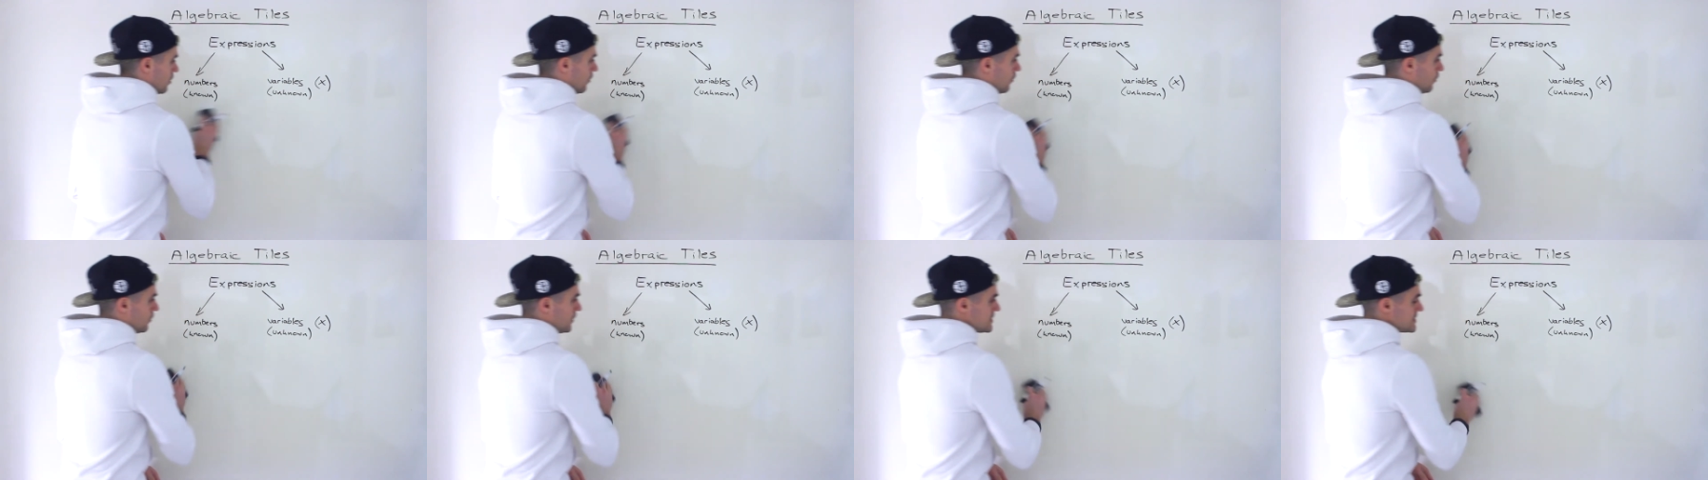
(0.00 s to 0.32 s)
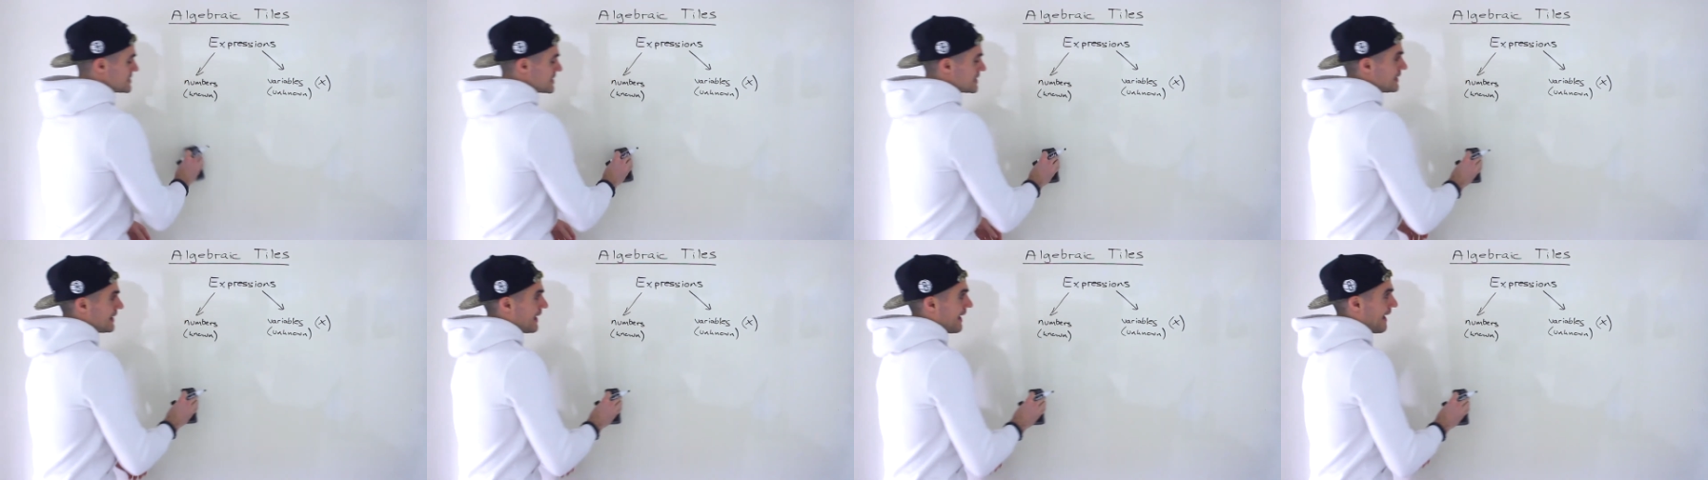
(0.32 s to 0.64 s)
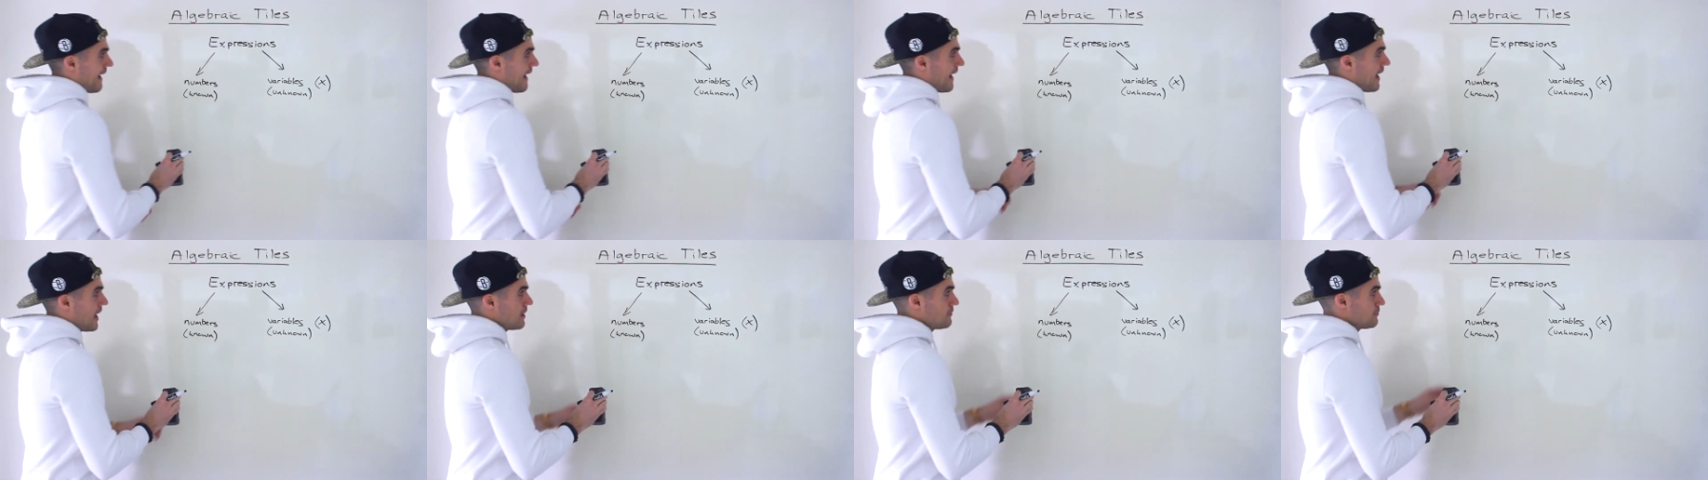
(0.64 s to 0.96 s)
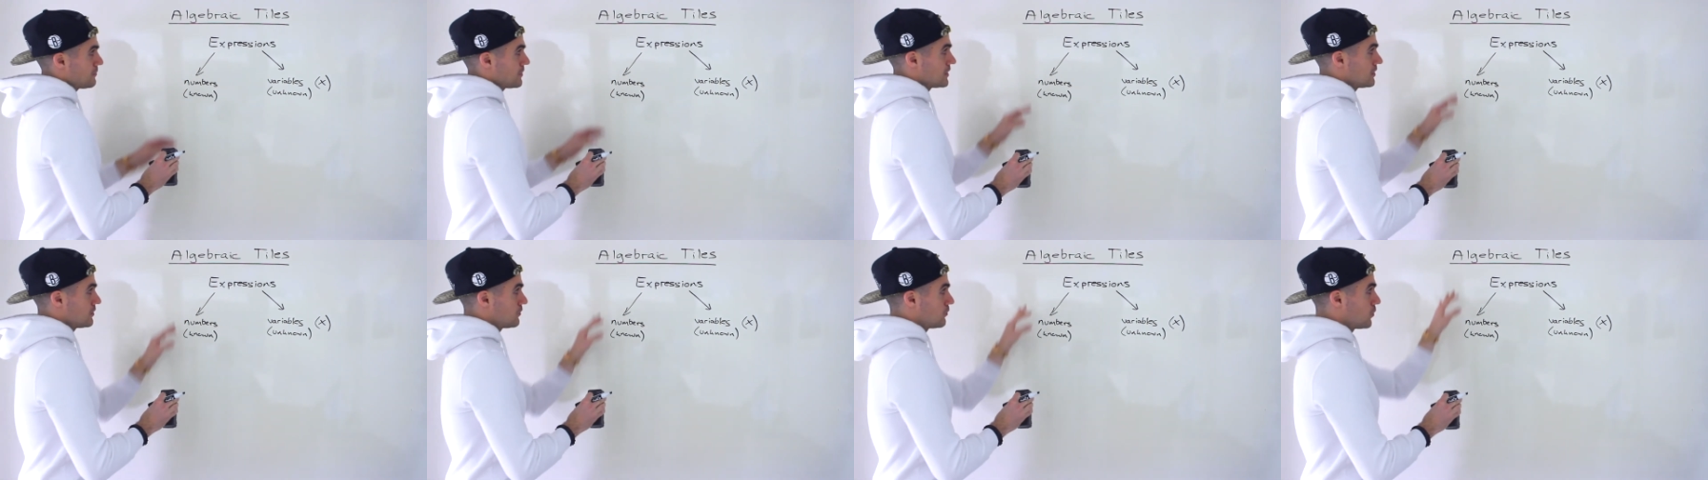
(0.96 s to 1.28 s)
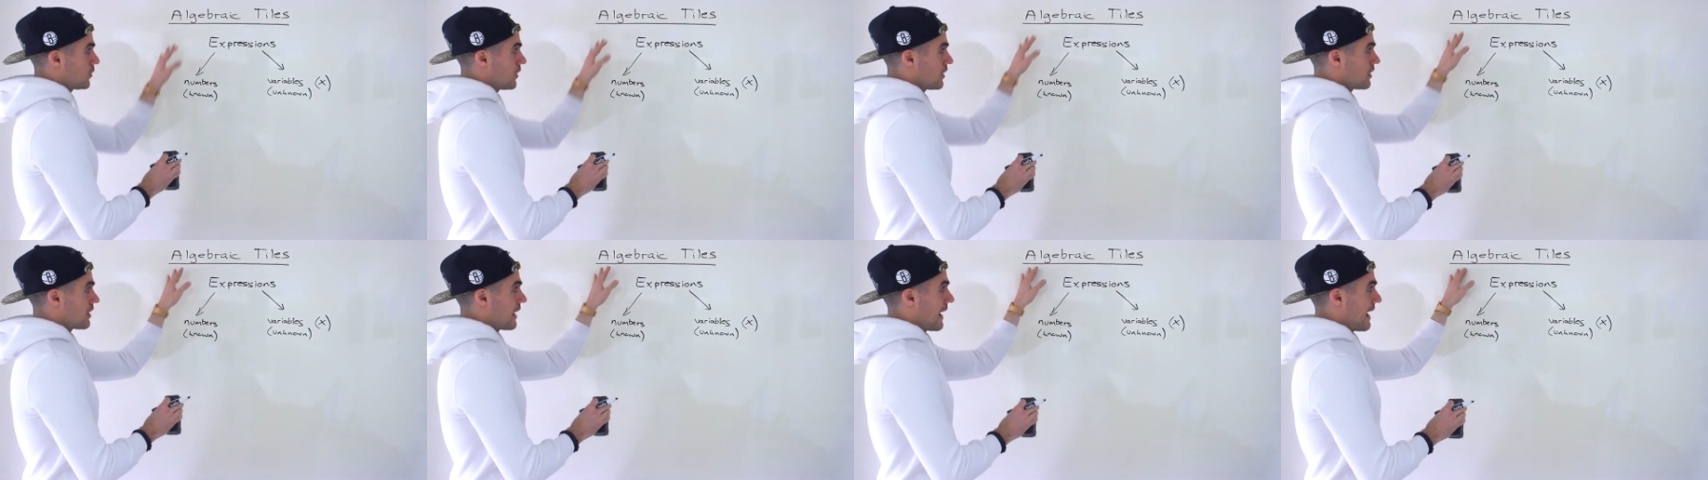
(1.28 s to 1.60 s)
what's going to happen
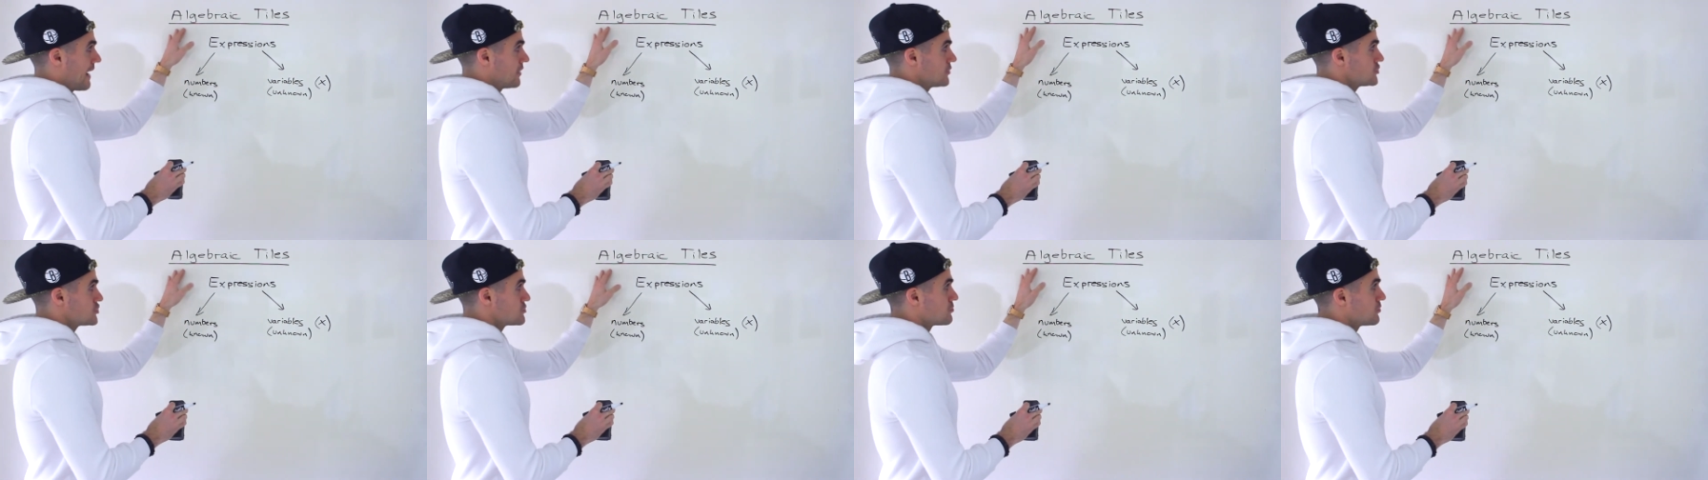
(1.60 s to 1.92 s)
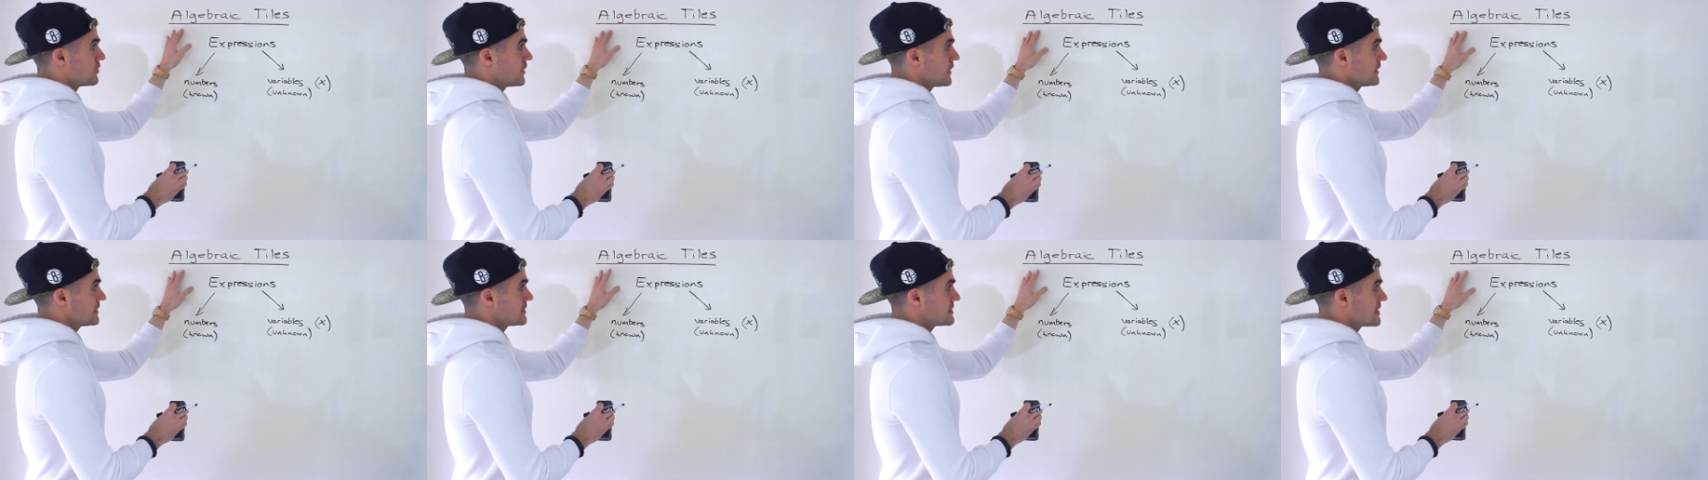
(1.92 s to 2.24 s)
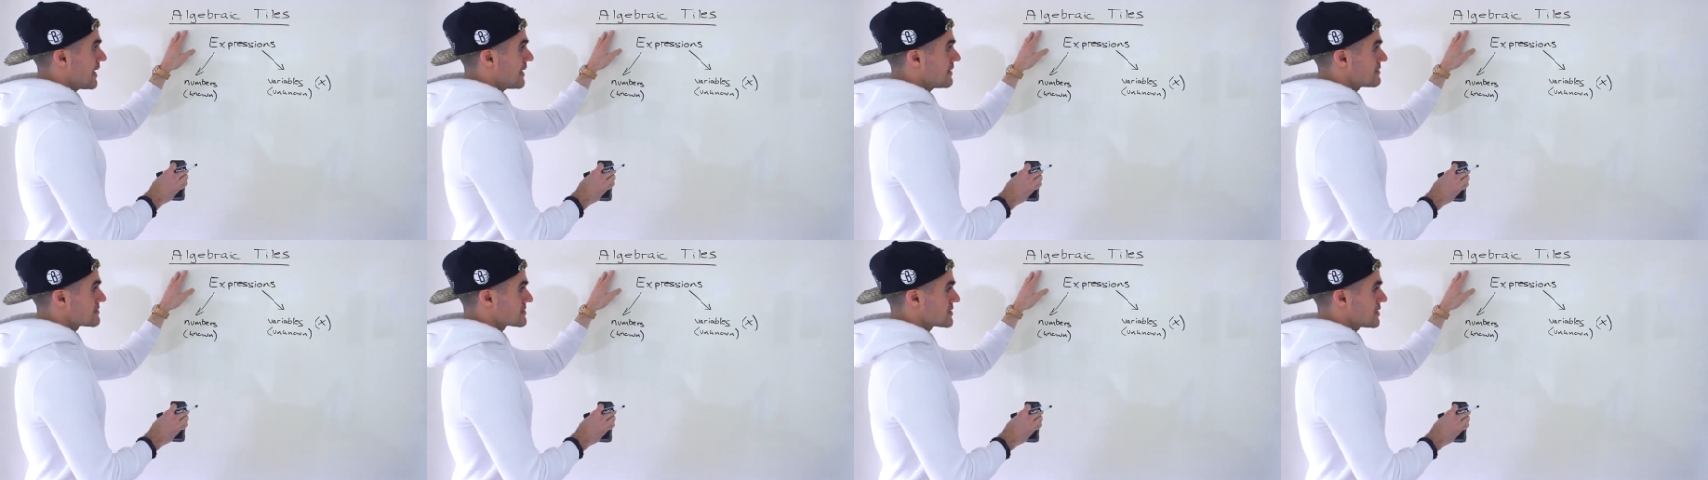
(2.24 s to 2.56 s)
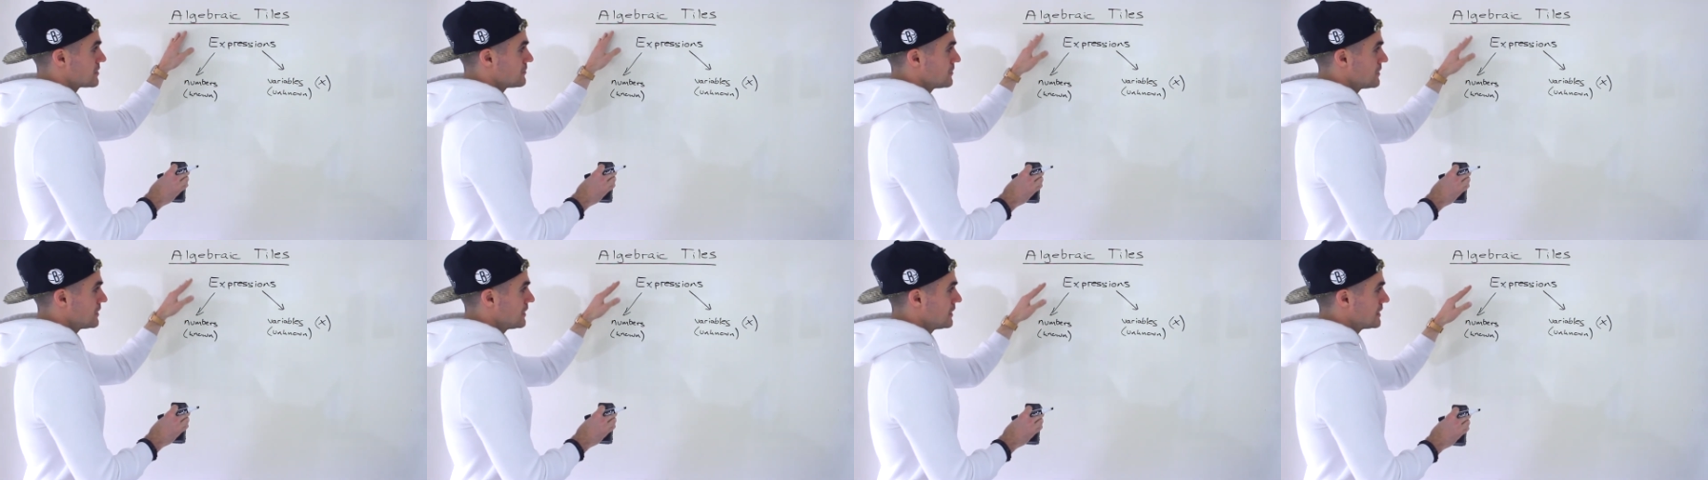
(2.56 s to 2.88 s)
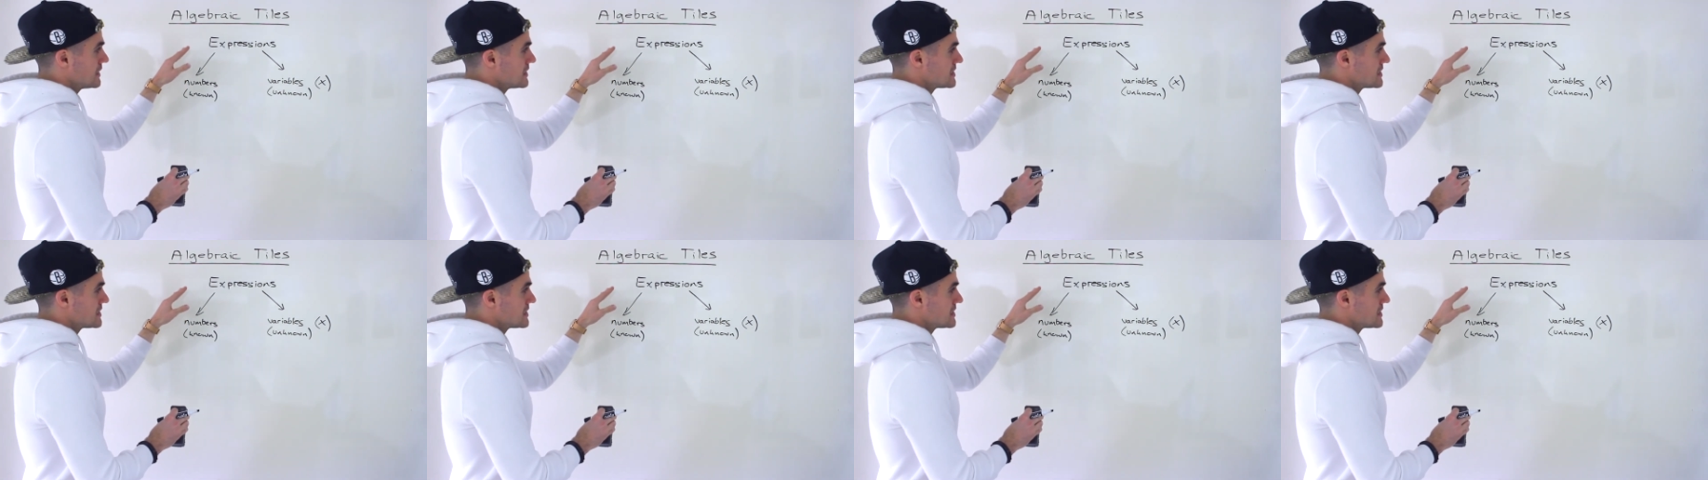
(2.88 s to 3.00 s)
where algebraic tiles come in,